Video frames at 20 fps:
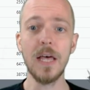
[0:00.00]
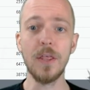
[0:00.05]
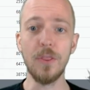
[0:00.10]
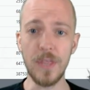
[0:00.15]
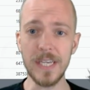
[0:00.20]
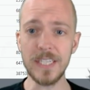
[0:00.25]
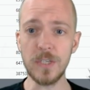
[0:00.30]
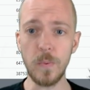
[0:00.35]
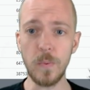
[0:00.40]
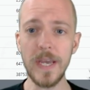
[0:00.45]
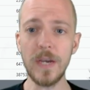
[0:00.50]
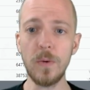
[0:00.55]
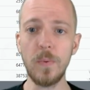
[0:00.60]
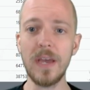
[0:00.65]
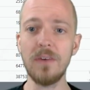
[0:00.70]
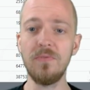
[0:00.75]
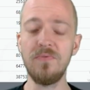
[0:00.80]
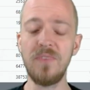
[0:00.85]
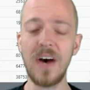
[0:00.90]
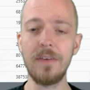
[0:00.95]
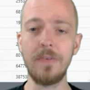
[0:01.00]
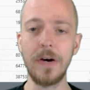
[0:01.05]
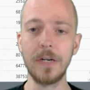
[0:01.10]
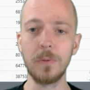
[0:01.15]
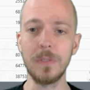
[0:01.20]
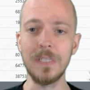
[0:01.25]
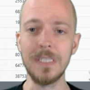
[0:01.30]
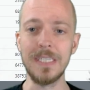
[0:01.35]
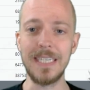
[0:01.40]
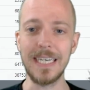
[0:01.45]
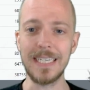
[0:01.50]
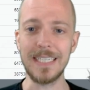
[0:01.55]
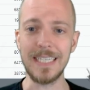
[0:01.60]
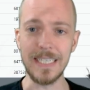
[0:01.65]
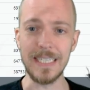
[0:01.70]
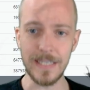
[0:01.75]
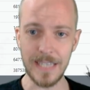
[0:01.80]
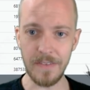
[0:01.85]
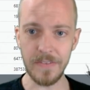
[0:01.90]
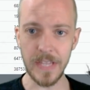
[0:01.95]
This week we have
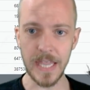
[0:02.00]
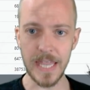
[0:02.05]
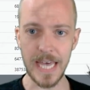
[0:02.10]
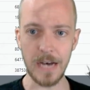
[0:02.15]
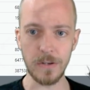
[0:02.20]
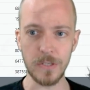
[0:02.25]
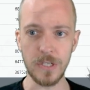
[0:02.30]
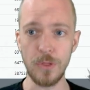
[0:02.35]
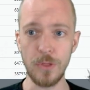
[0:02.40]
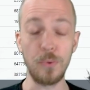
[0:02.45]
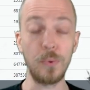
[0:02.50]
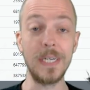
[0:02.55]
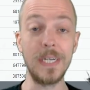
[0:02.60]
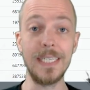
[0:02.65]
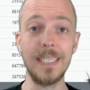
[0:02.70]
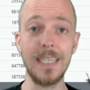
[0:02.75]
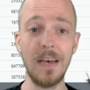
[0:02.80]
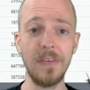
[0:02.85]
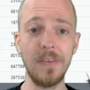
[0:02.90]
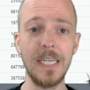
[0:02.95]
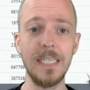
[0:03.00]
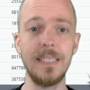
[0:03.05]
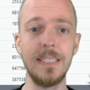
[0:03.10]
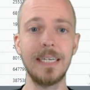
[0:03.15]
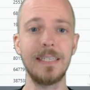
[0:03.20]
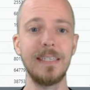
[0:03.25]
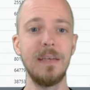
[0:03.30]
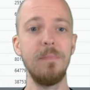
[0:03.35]
567,376.